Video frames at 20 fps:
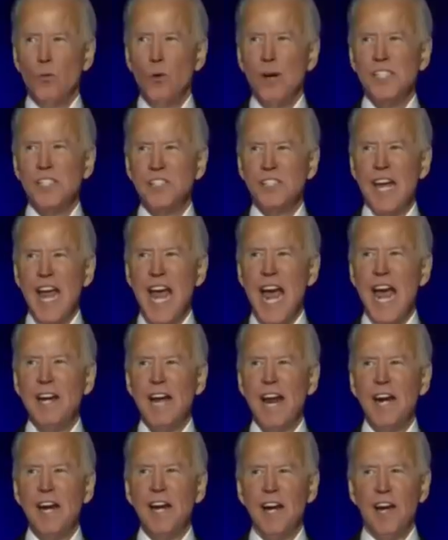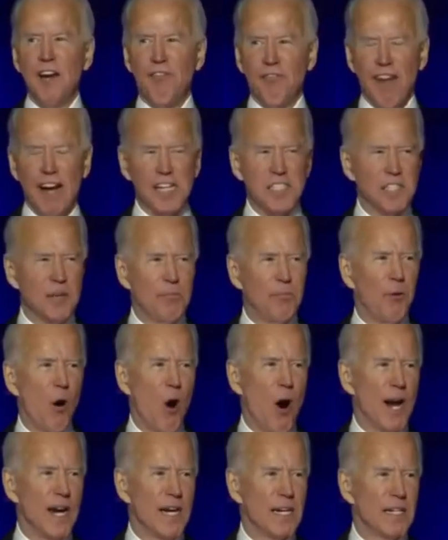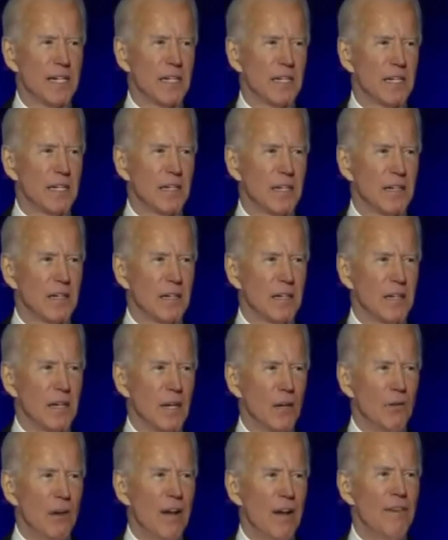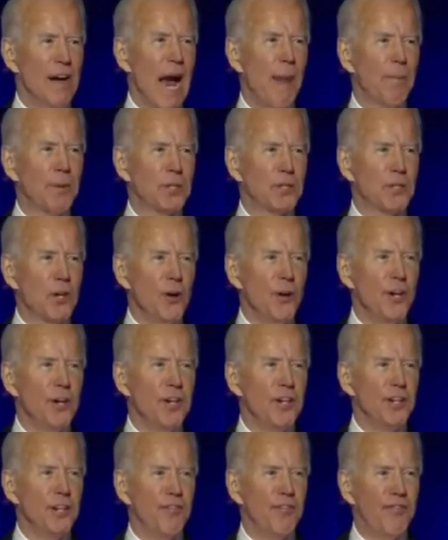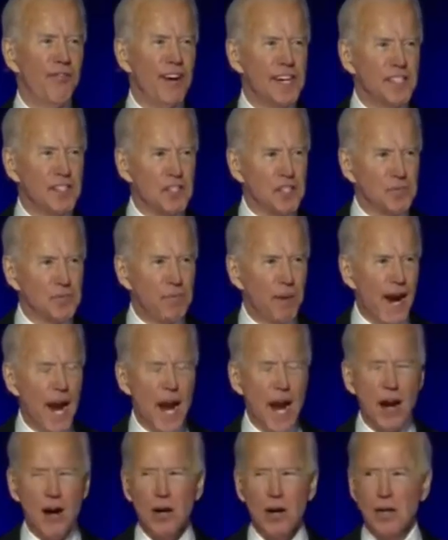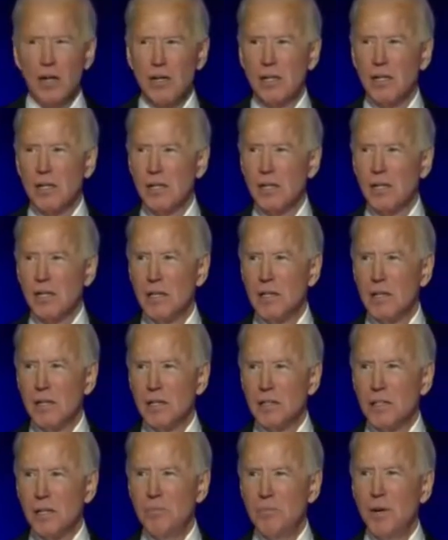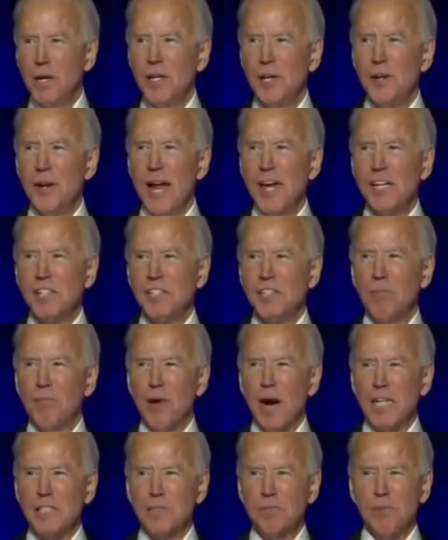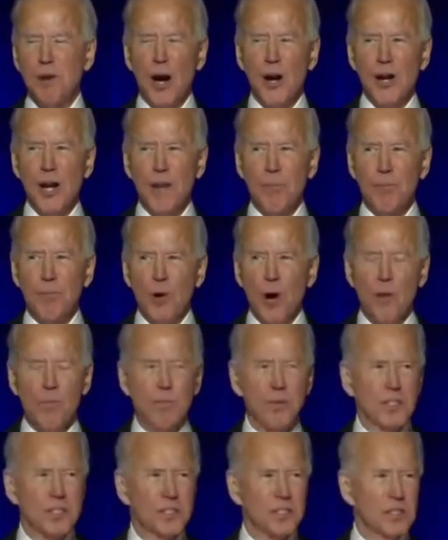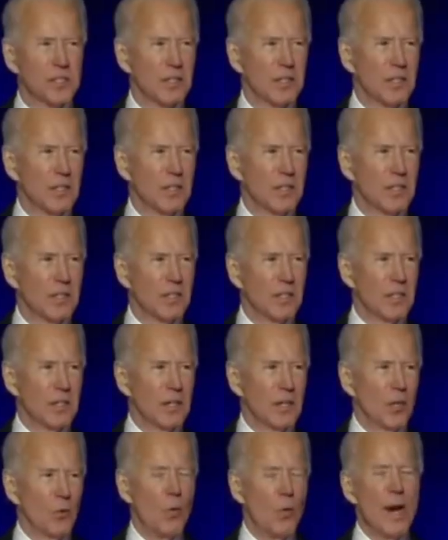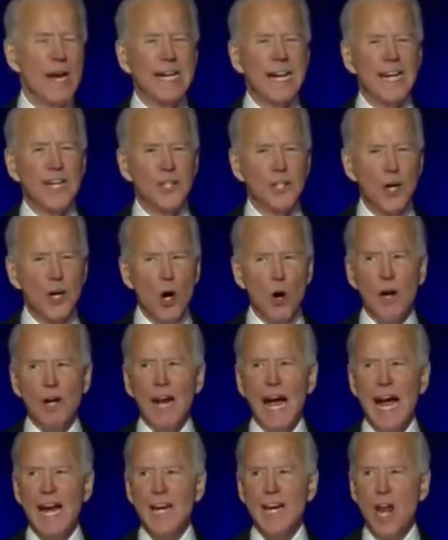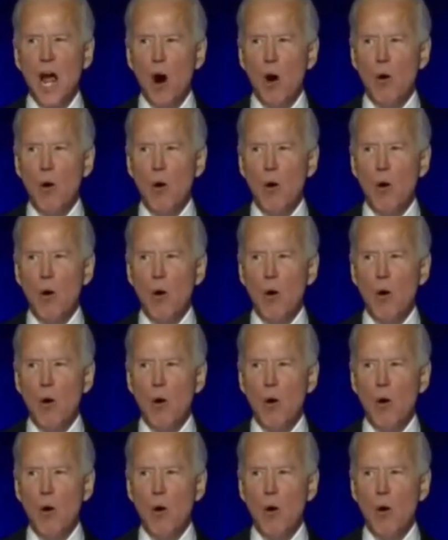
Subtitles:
we stand at an inflection point. We have an opportunity to defeat despair, to build a nation of prosperity and purpose. We can do it. I know